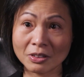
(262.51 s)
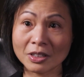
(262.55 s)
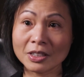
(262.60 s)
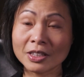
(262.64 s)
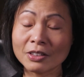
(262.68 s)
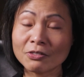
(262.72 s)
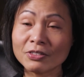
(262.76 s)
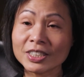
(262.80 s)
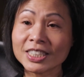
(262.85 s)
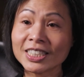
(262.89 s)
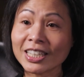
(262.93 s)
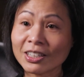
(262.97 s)

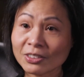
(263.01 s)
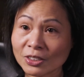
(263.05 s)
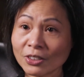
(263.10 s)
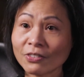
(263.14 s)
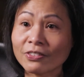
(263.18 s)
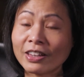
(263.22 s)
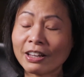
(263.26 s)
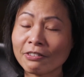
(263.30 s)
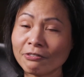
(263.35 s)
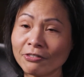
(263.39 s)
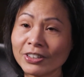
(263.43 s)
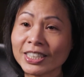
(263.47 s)
The results of
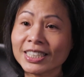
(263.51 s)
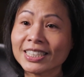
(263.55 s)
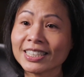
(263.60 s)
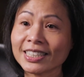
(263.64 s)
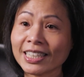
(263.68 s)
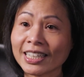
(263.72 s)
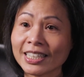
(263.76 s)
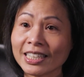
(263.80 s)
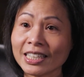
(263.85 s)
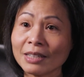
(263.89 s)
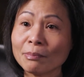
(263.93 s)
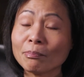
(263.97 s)
that first
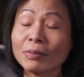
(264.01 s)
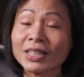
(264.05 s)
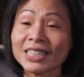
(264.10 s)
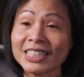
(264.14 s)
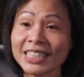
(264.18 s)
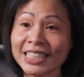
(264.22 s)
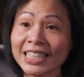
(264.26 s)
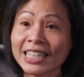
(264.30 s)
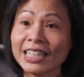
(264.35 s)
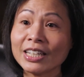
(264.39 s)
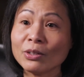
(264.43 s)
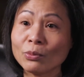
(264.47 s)
study,
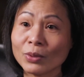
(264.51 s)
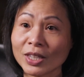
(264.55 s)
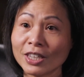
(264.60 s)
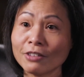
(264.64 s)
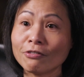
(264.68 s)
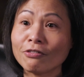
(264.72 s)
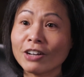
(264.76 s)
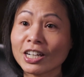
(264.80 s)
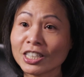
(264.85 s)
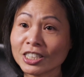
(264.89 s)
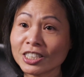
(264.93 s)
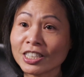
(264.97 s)
particularly with the
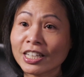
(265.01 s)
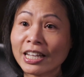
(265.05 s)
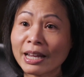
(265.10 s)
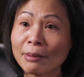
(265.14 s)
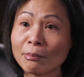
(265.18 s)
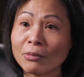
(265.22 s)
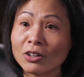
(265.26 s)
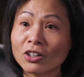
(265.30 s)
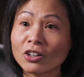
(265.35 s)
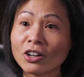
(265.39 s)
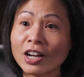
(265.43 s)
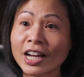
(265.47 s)
functional
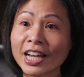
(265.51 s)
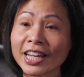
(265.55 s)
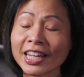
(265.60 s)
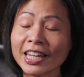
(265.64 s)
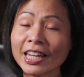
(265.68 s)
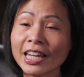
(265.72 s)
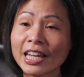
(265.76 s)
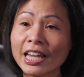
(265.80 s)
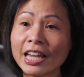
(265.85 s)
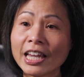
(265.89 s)
MRI,